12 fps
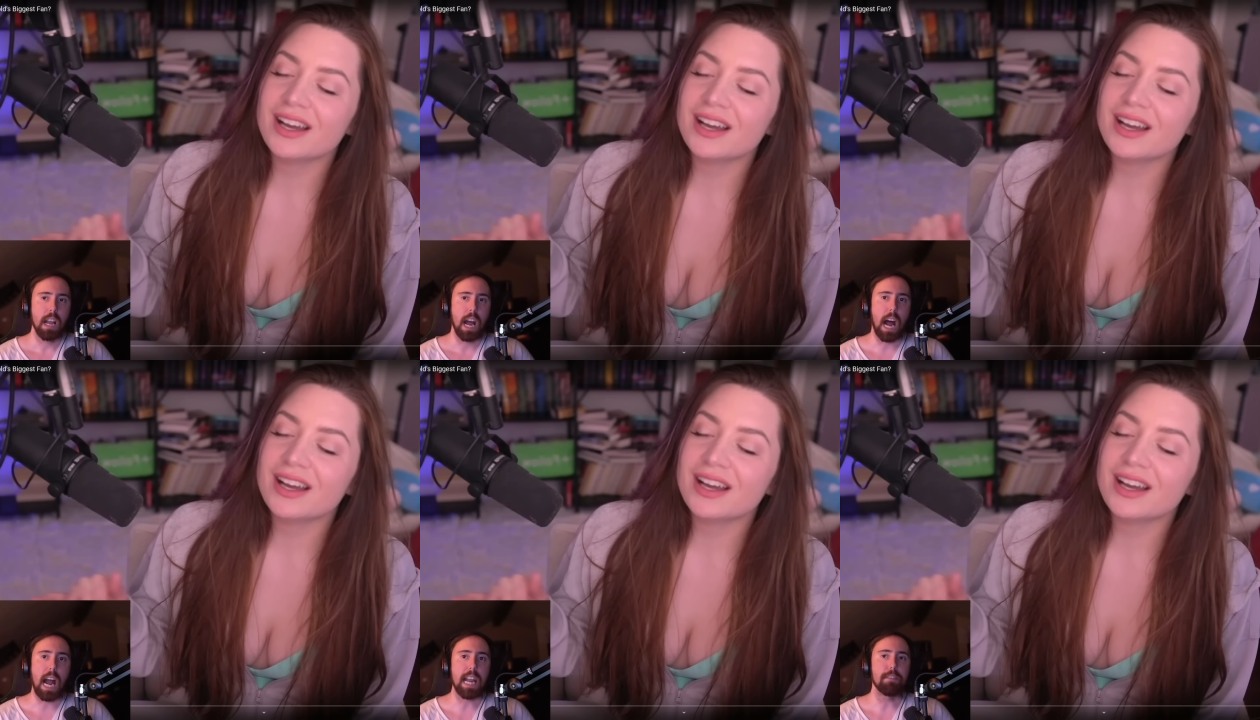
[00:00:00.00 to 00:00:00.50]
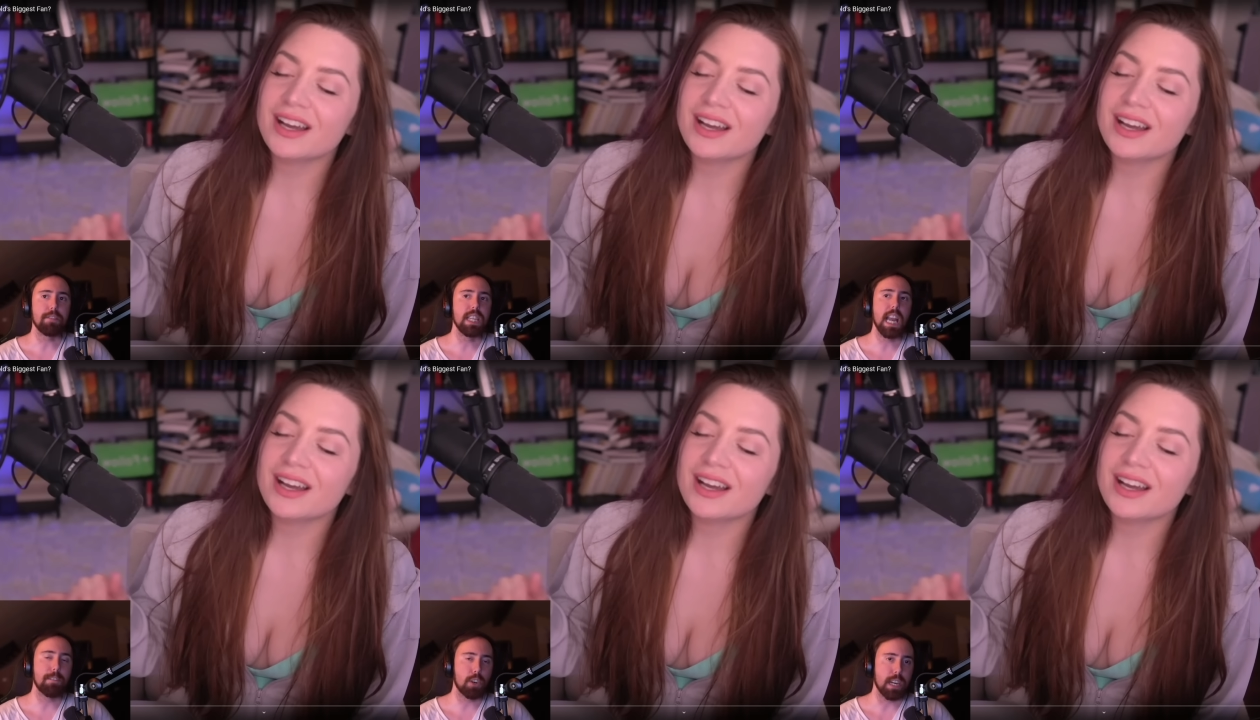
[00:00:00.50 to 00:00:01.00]
Speaker 1: I have
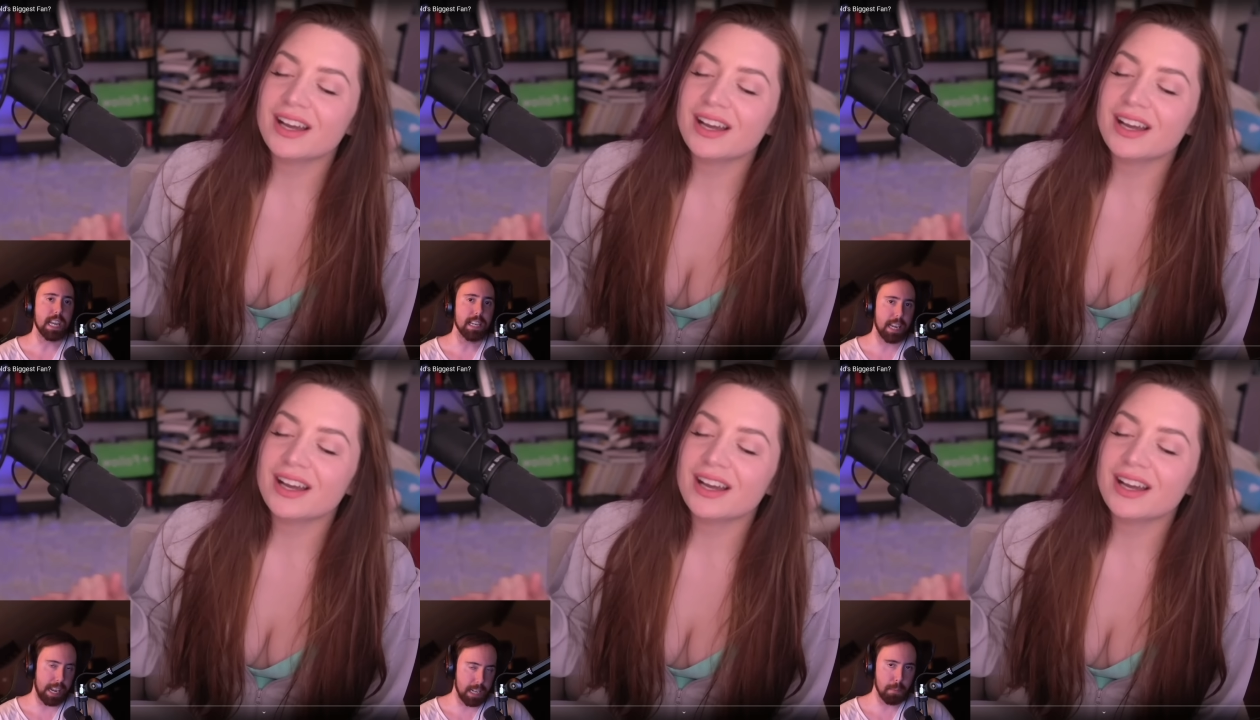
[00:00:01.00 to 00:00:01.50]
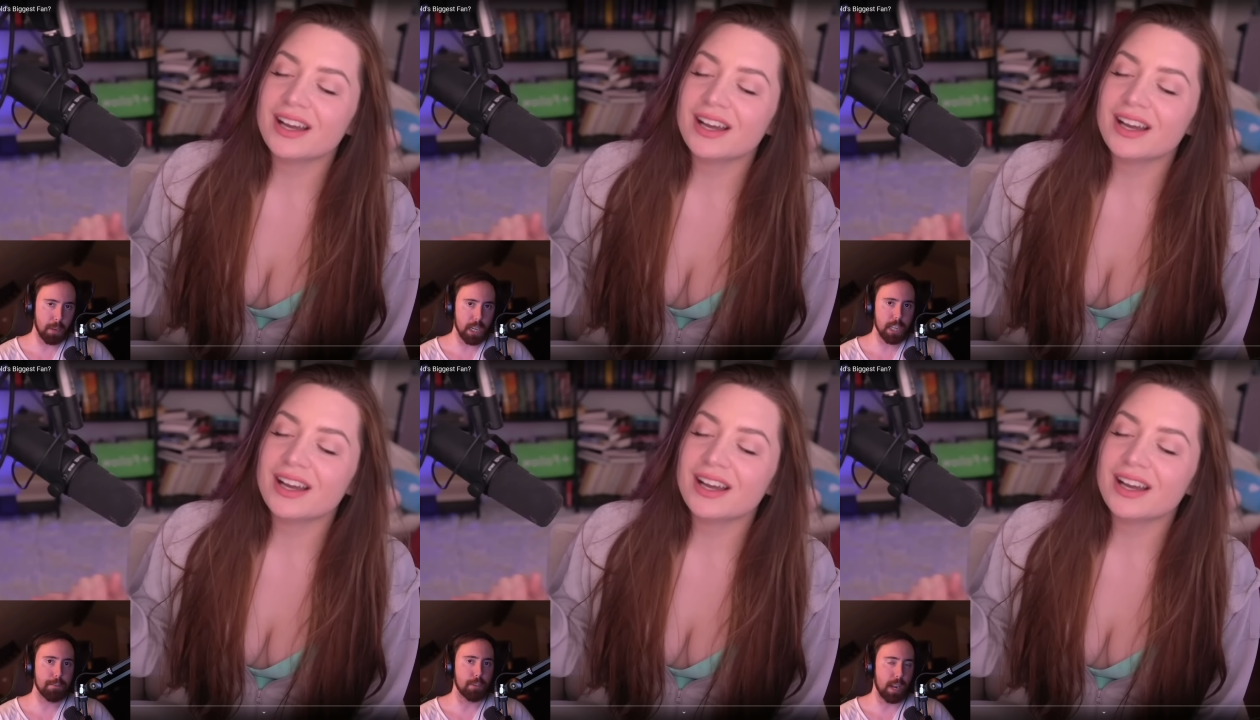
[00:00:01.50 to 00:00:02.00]
never hit anybody
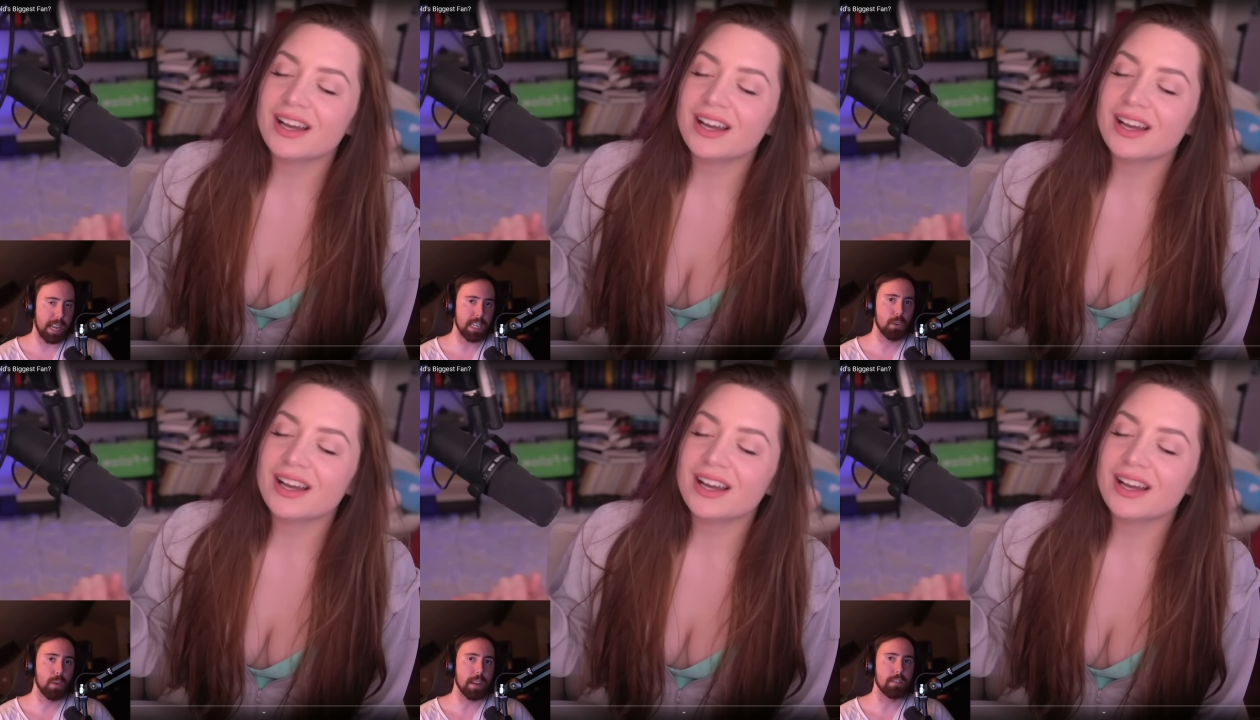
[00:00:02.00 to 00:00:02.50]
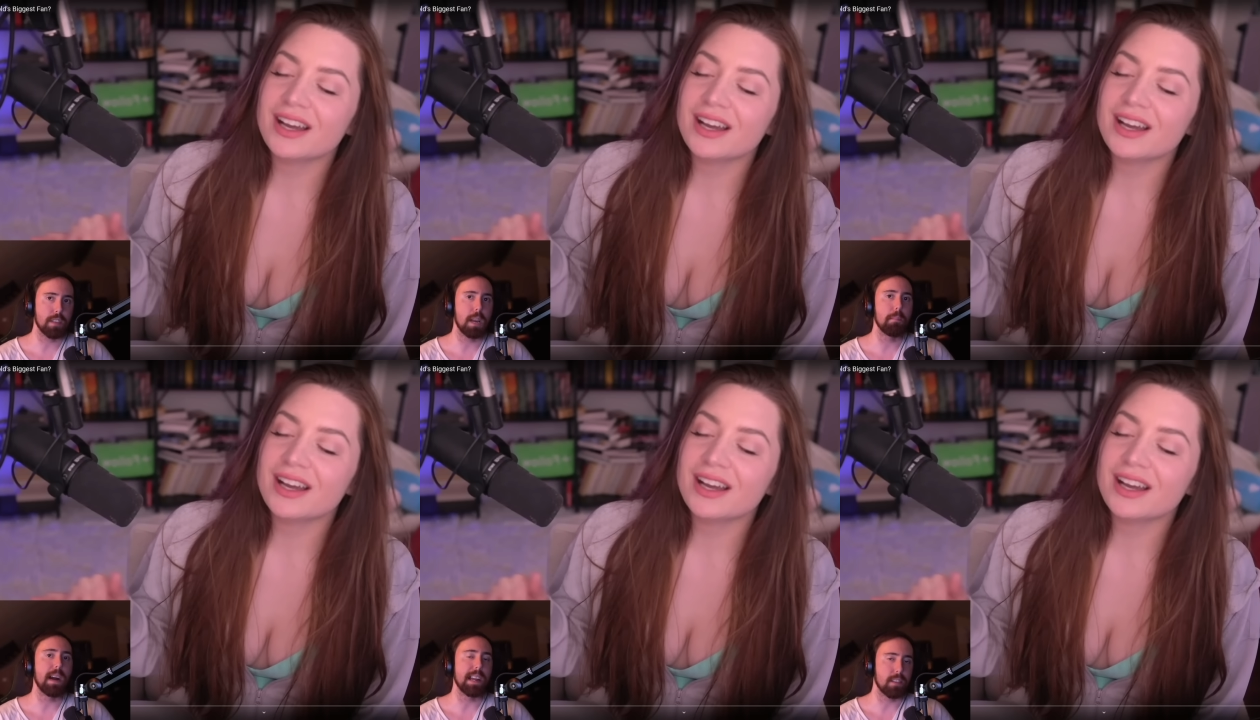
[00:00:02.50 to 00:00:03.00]
for any reason in
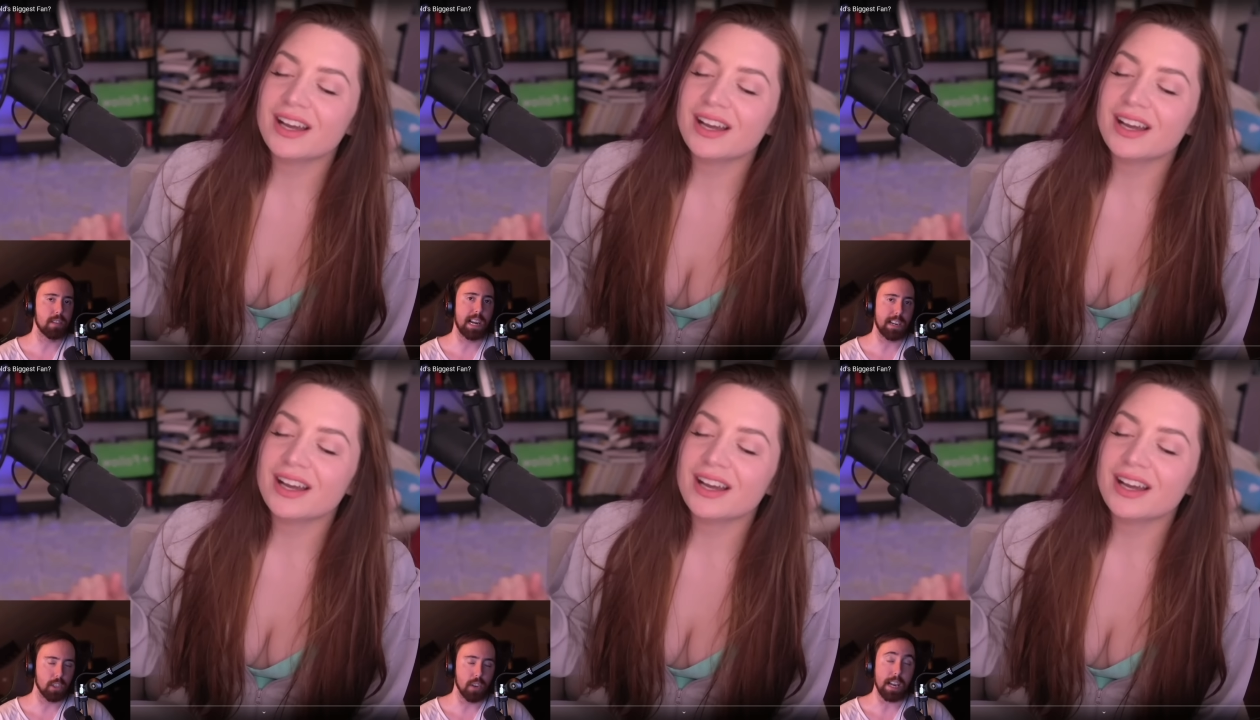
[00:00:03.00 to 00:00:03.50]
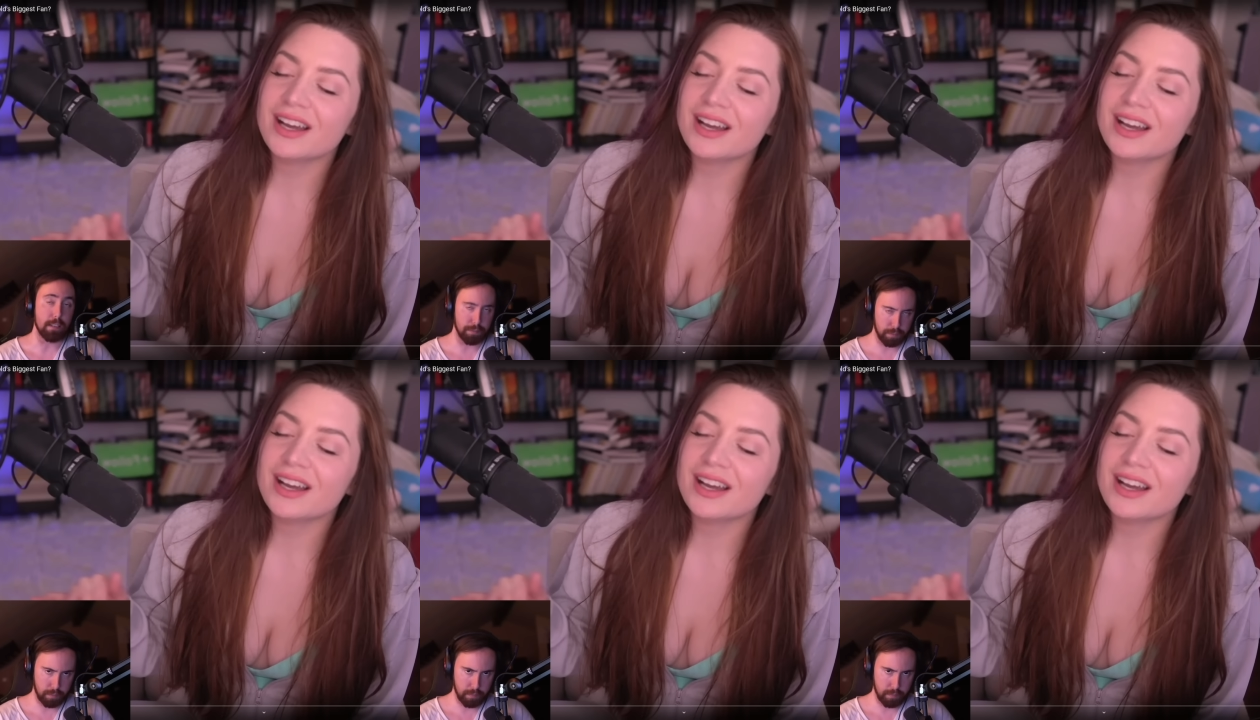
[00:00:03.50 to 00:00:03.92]
my entire life.